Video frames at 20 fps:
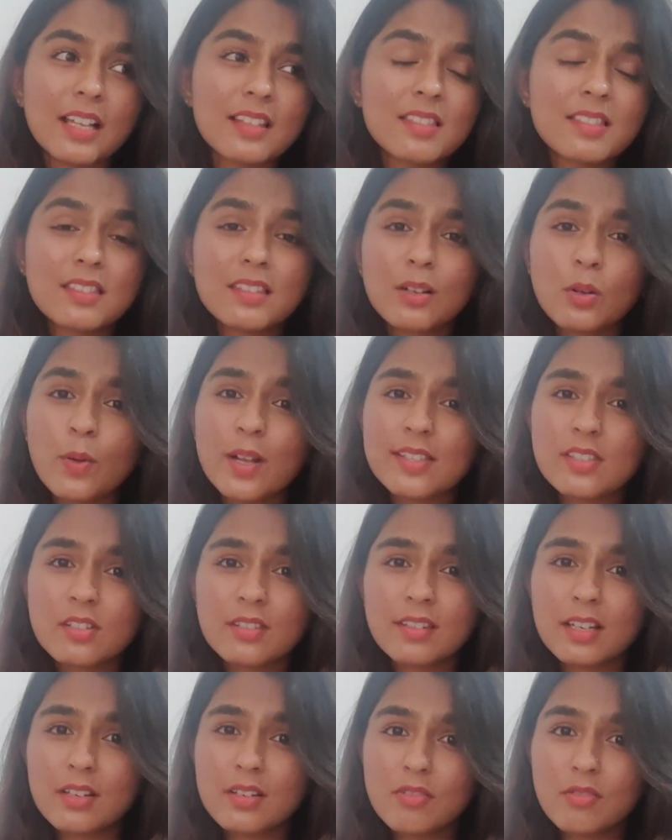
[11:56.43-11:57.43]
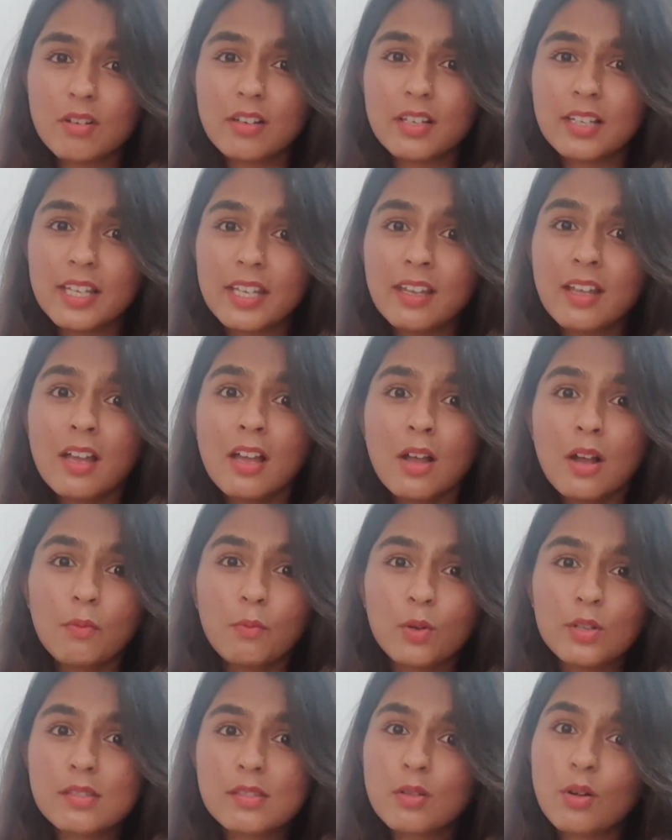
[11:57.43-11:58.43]
that's the question that really
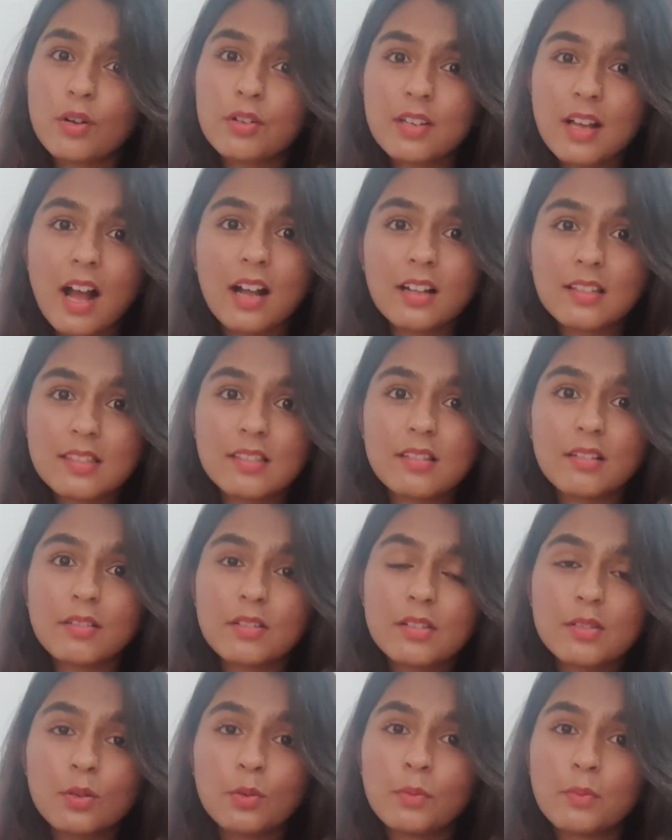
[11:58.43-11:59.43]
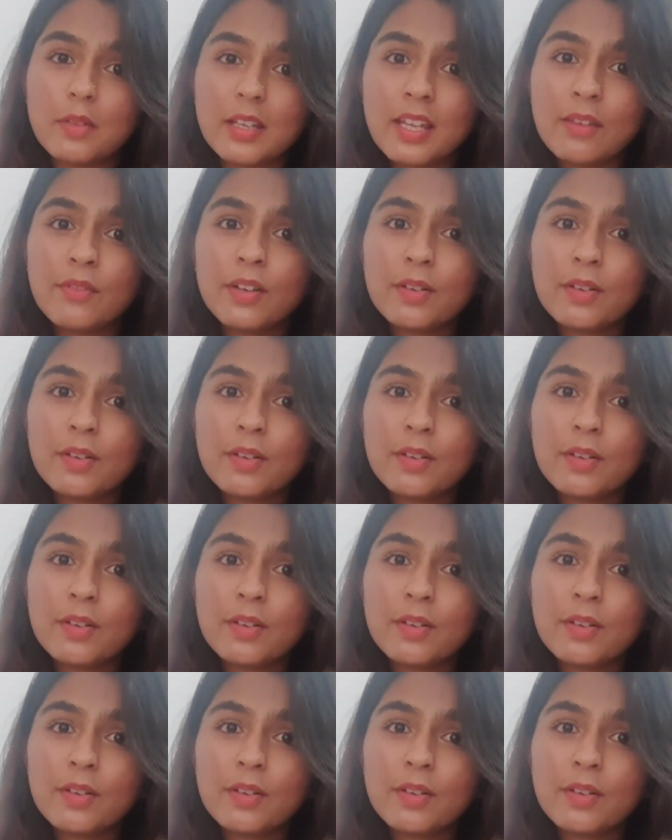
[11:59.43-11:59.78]
was not answered. So